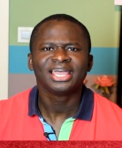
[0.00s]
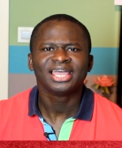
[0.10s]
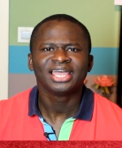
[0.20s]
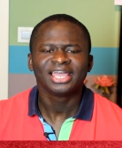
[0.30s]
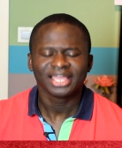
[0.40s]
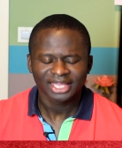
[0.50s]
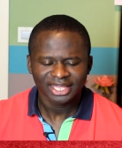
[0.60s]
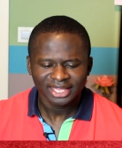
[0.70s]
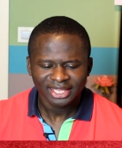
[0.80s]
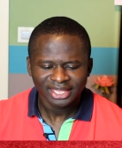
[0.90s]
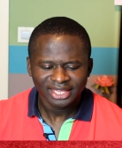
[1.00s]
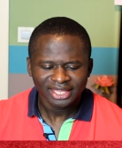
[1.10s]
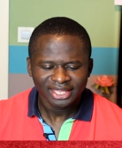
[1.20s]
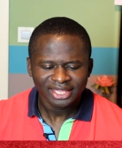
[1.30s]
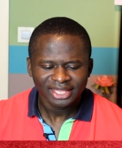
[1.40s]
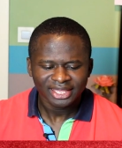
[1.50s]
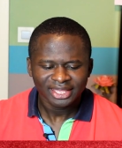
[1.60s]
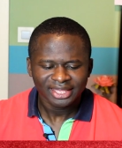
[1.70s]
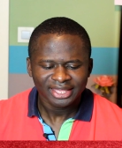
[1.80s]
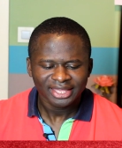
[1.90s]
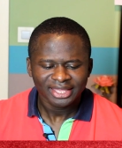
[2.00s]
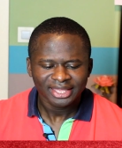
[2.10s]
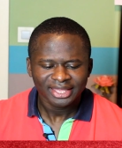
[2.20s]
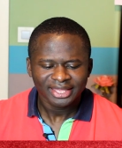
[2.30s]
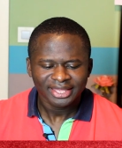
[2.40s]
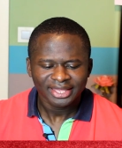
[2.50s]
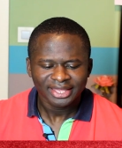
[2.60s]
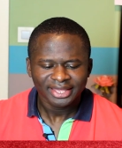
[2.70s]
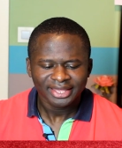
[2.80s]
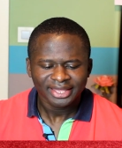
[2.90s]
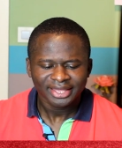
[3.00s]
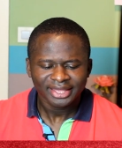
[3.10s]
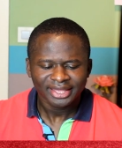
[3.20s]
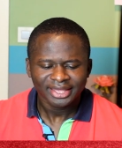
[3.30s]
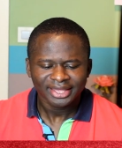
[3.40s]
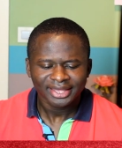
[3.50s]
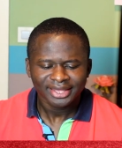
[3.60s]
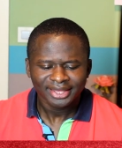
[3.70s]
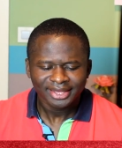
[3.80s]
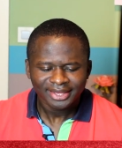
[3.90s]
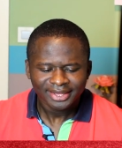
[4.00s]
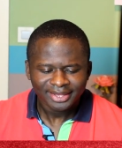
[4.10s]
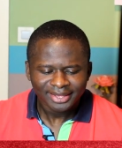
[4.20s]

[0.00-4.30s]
No one is speaking in this clip.